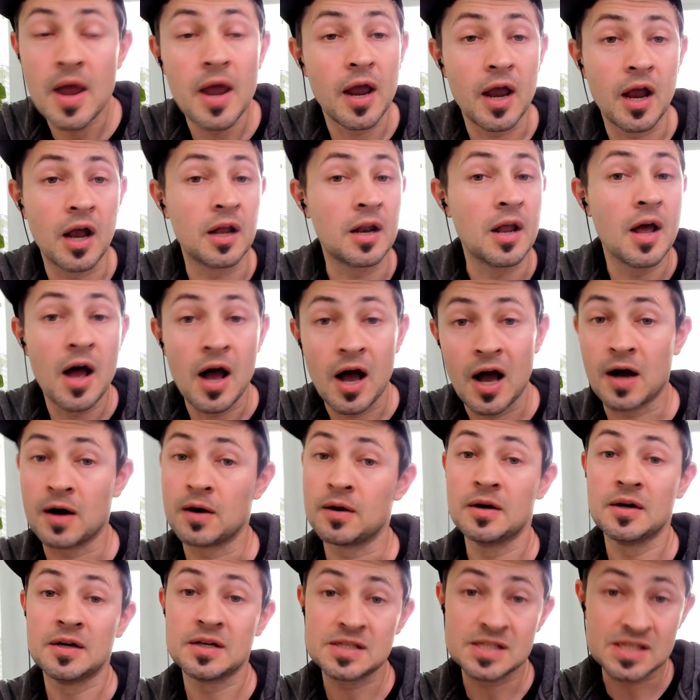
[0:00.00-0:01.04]
and
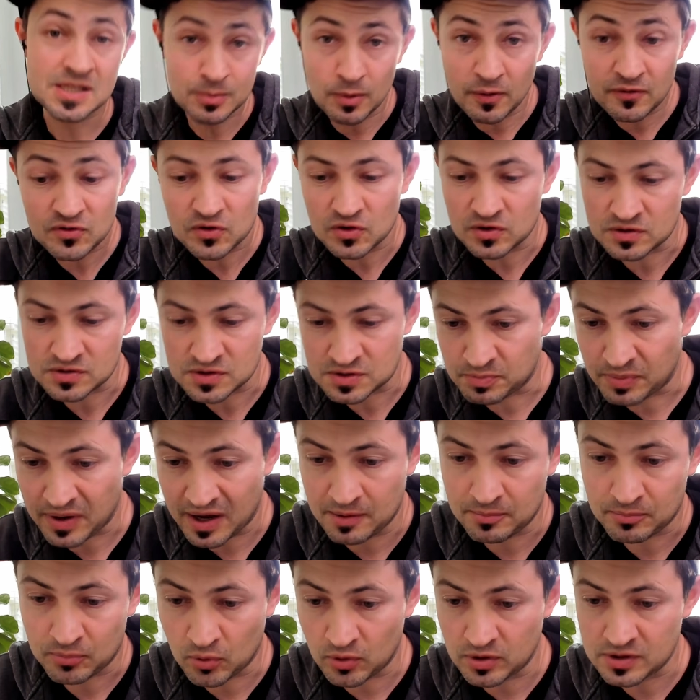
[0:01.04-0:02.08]
how some of those
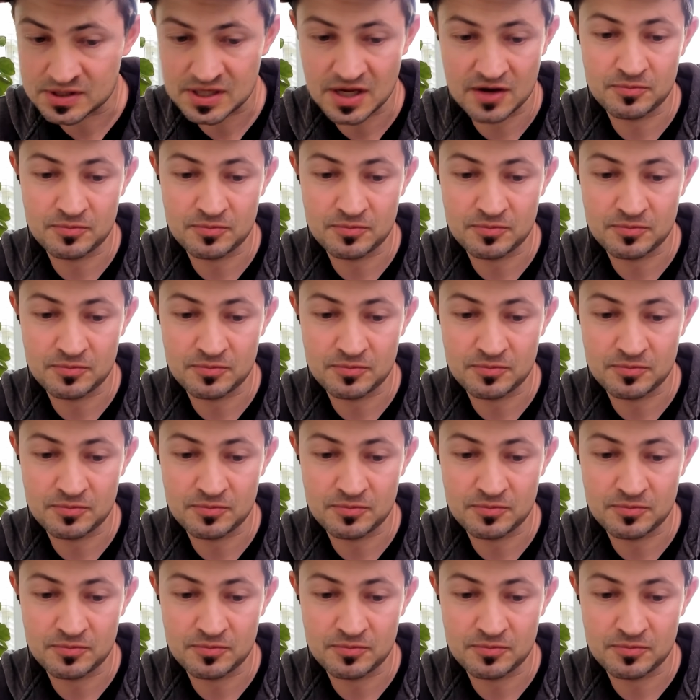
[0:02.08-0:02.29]
pain points